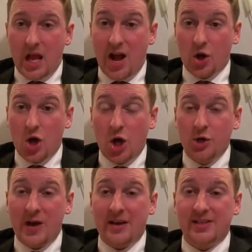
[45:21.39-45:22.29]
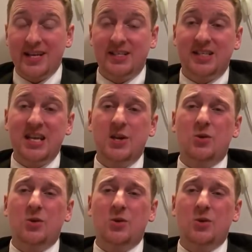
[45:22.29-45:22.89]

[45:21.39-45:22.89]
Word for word: I'll call you out as I see you.